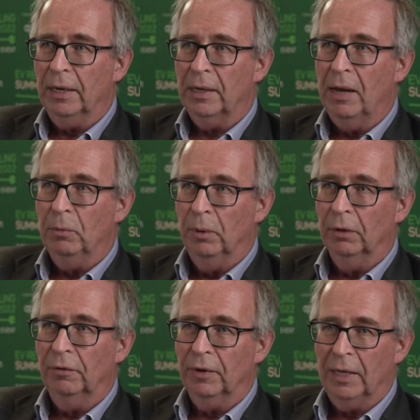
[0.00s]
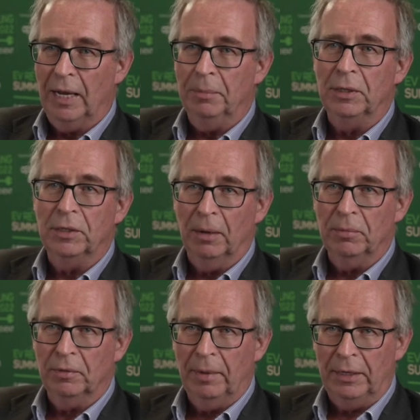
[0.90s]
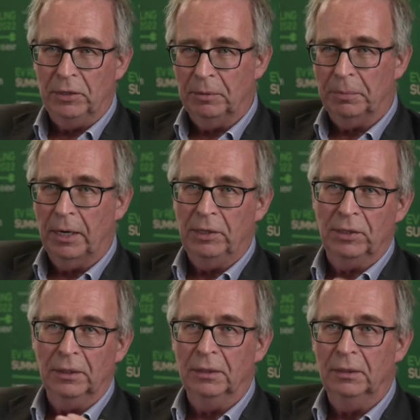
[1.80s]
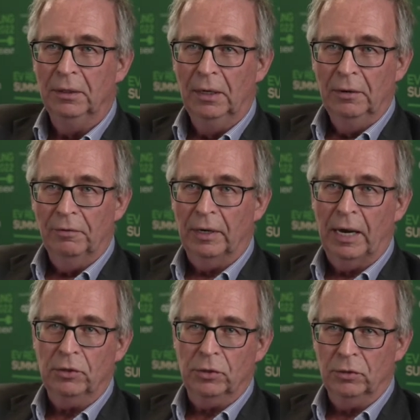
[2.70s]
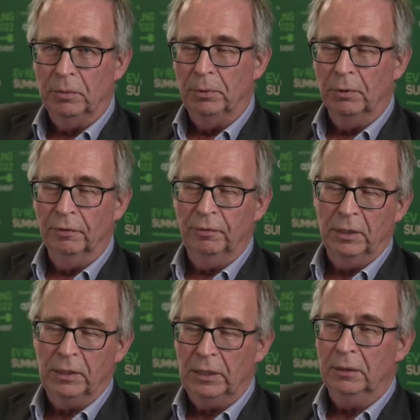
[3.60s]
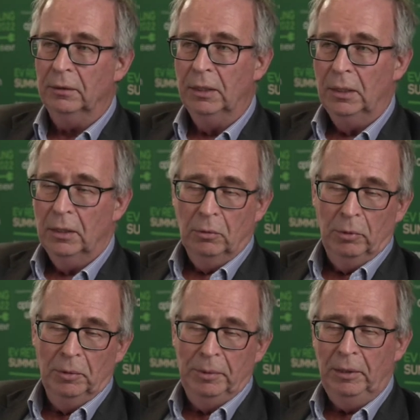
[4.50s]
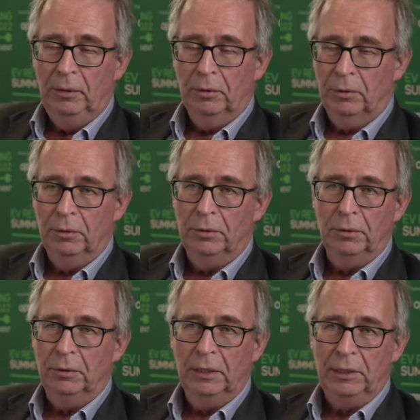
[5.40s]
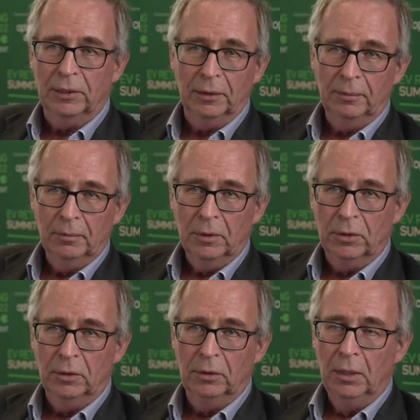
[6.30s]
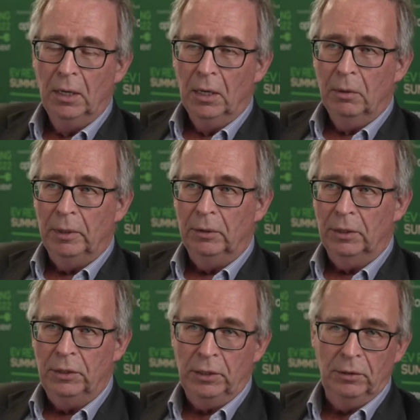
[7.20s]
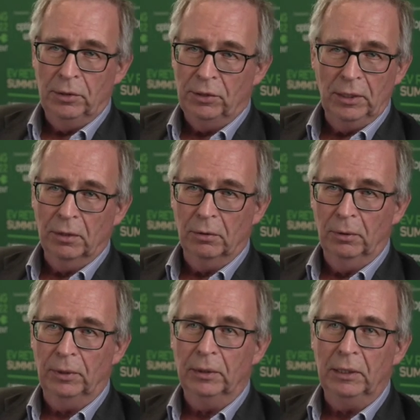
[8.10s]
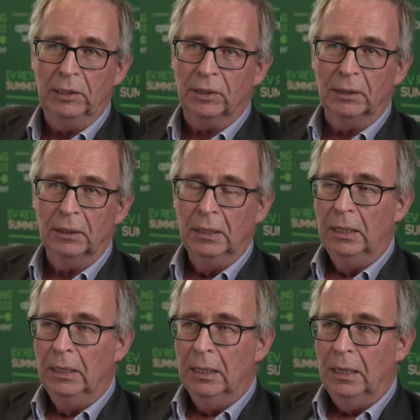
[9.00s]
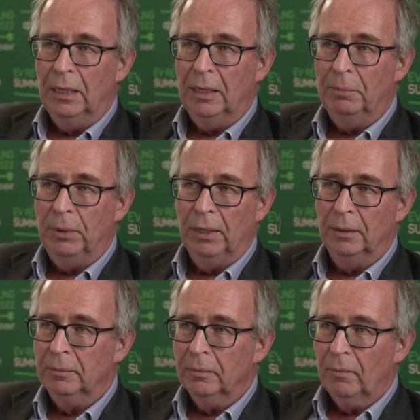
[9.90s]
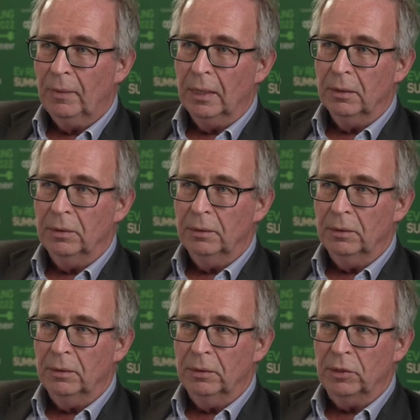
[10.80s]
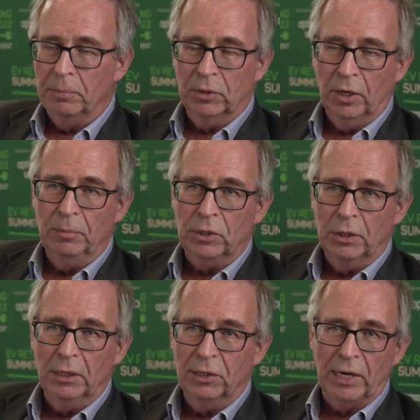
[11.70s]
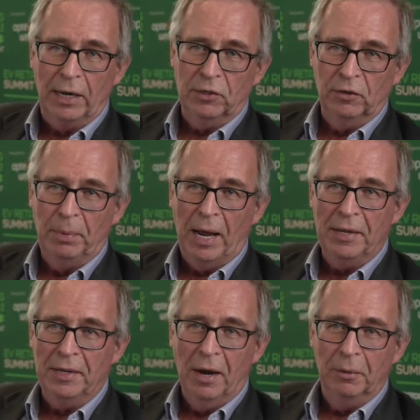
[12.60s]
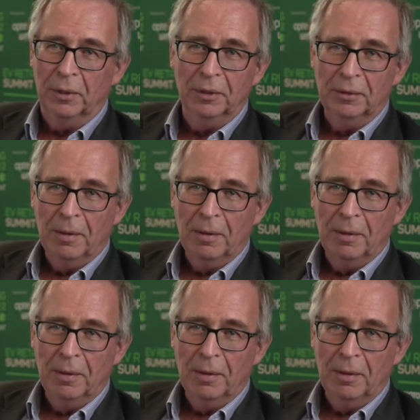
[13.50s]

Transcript: that work for them in terms of managing pricing and financial support for the deal will be through doing leasing. So we'll continue to see a growth in leasing, but subscription in the sense of by the hour,